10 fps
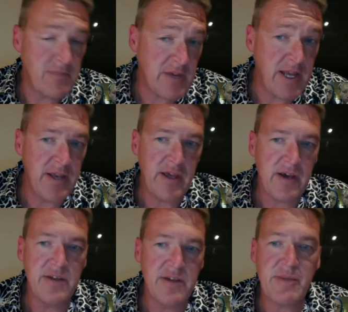
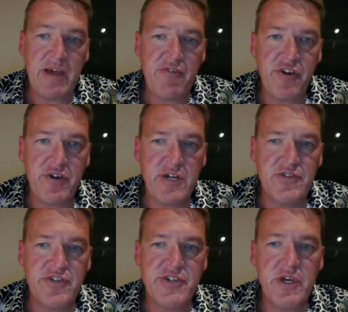India and some African
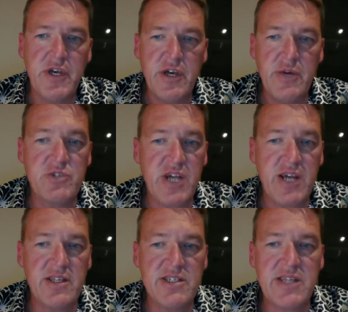countries, who will
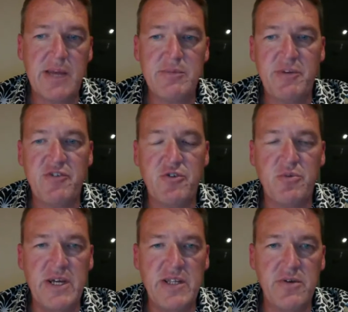take these steps before
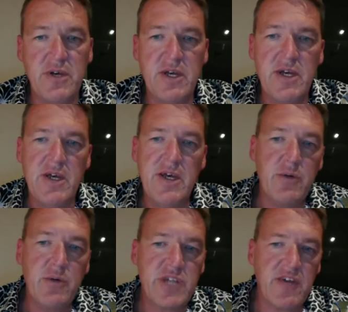we do. It
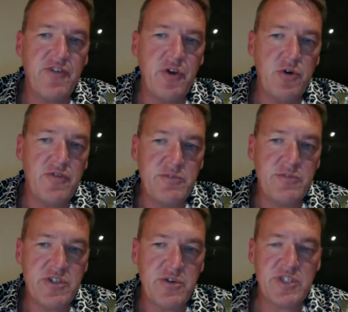will take a few of them
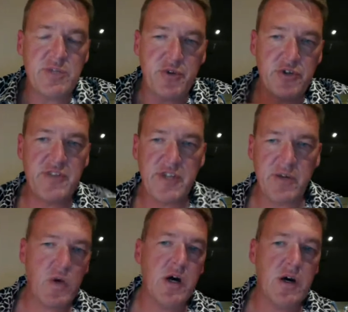to do it to prove that it
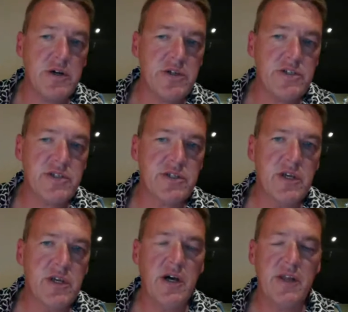works,
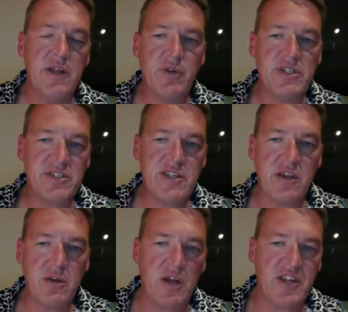and then once they
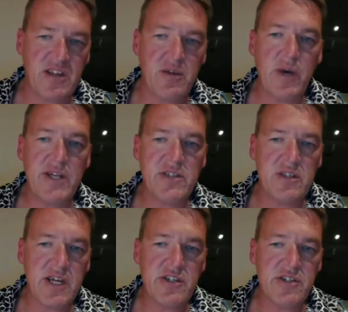do, I think the Western
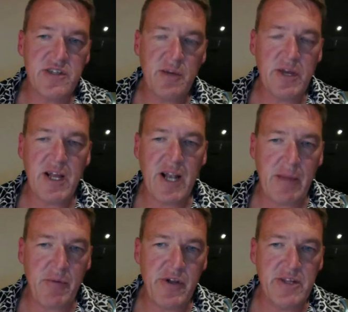nations will be
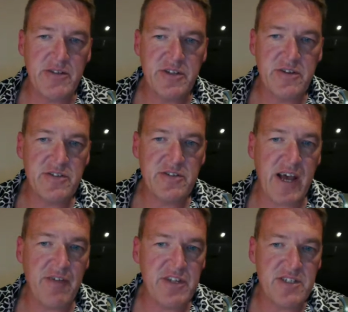clamouring to
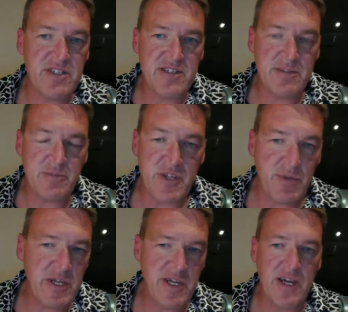have these systems, and they'll be
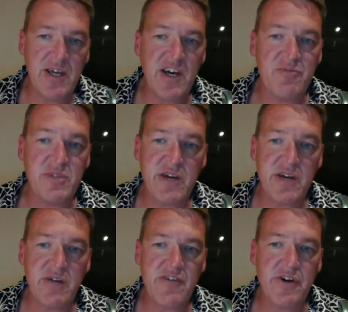kicking governments out
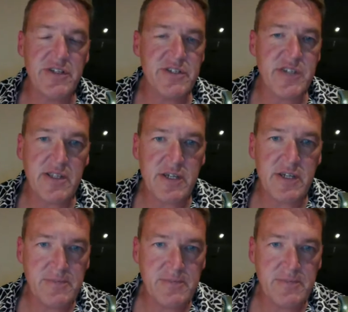left, right, and centre.